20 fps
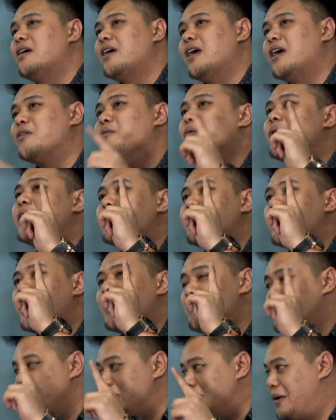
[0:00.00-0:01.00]
And when the
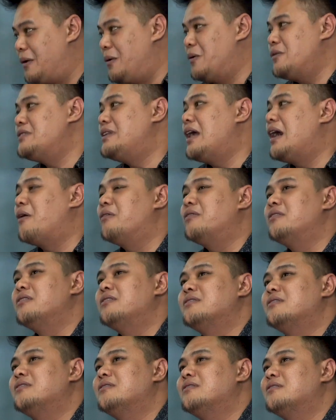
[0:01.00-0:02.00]
company closed down,
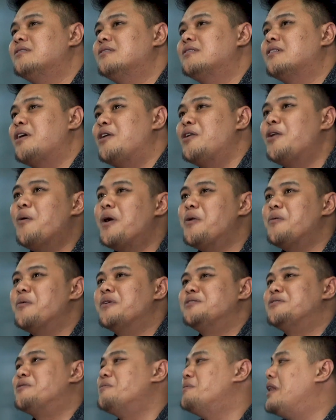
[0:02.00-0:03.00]
no one
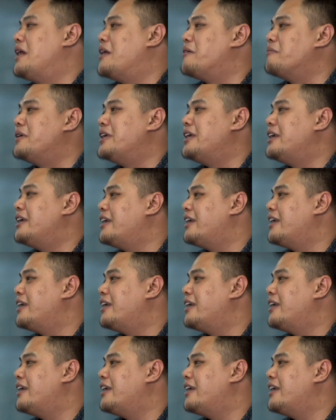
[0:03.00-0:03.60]
wants to be like me.